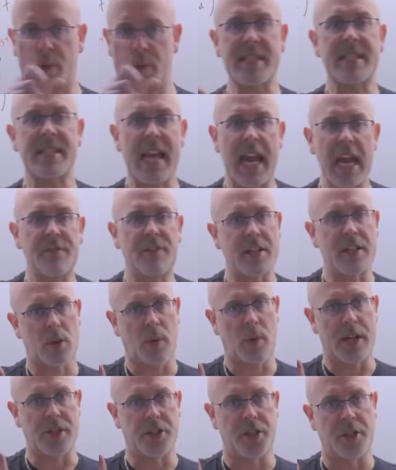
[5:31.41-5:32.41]
a savings
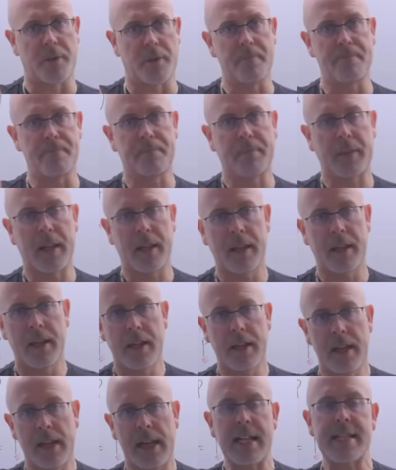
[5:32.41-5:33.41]
question.
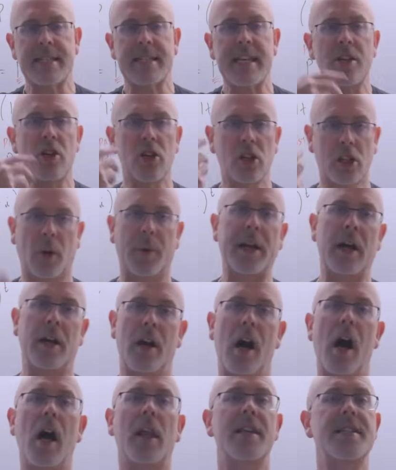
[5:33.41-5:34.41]
Let's say you're going on
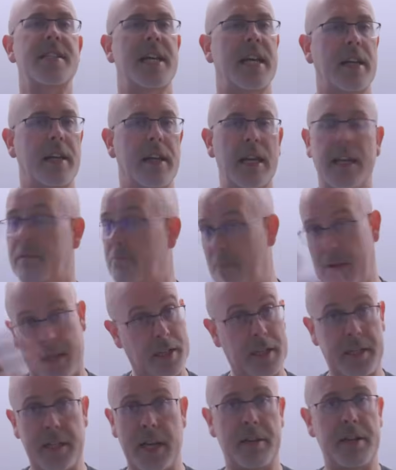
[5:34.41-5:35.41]
holiday in
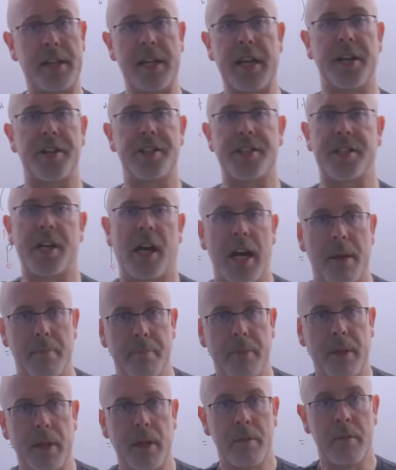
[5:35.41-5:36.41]
a year's time.
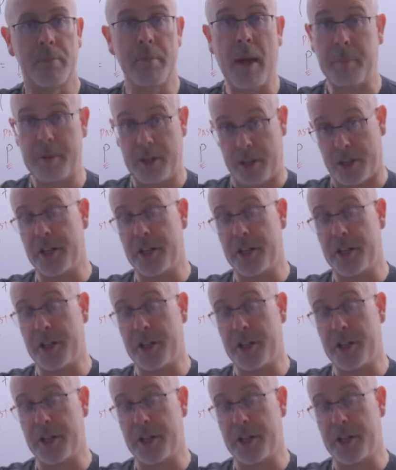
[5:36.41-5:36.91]
Maybe your